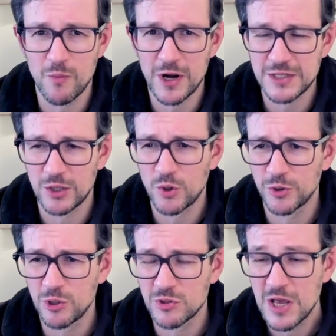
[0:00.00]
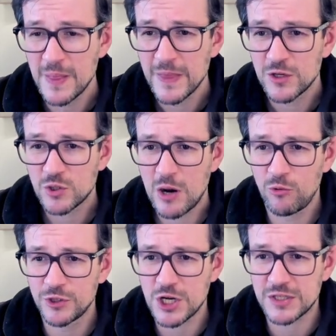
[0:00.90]
numbers I don't use. So I
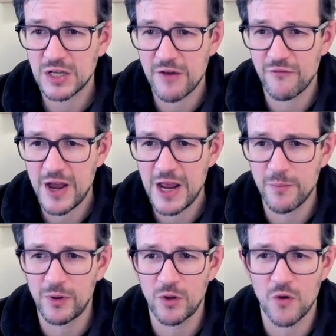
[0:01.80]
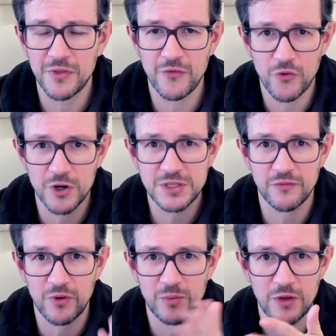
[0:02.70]
will just have variable of the first
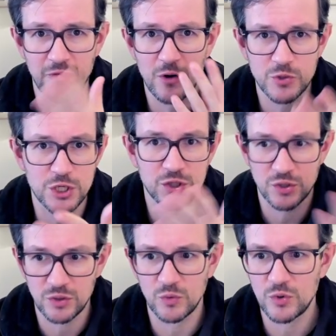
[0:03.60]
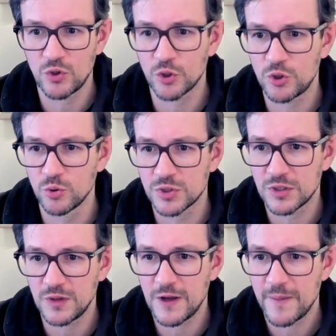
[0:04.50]
value just not
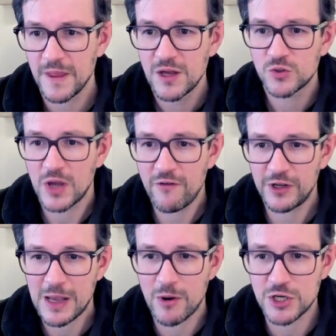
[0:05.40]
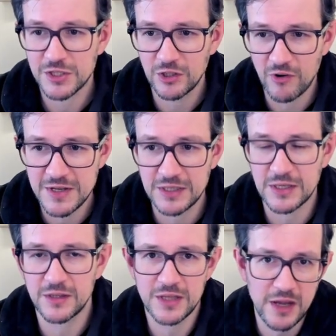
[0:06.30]
used. Yeah. So every time I just increase
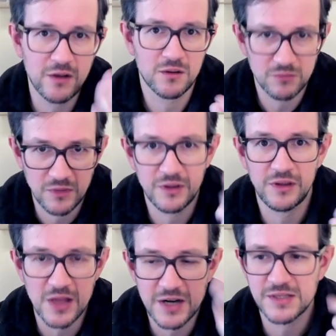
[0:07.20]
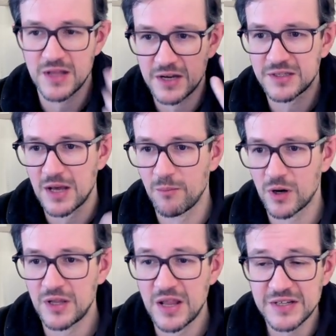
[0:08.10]
it and take the next
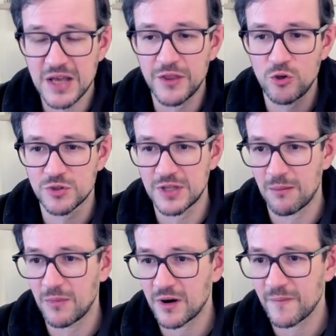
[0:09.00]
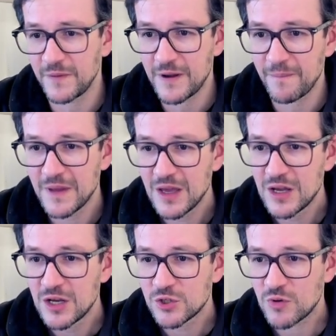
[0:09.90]
number, next unused number. Yeah.
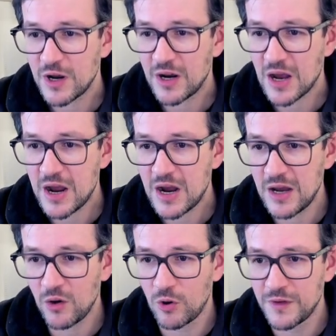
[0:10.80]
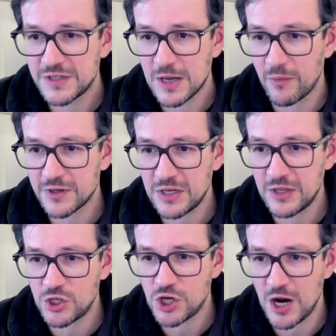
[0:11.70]
So I hang all these numbers
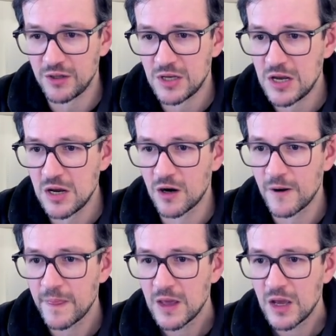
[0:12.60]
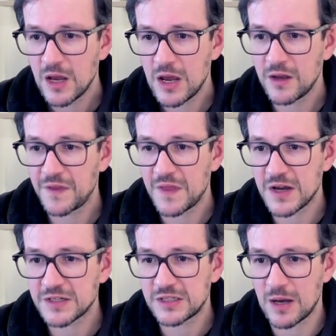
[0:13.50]
in a chain here, hang the
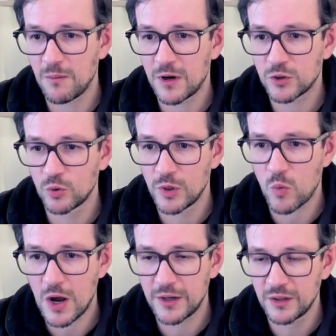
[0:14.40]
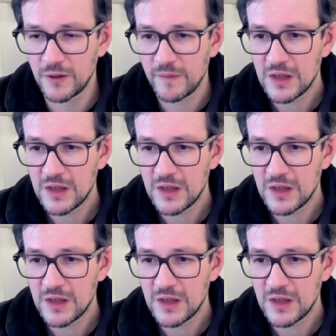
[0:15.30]
next number to the one,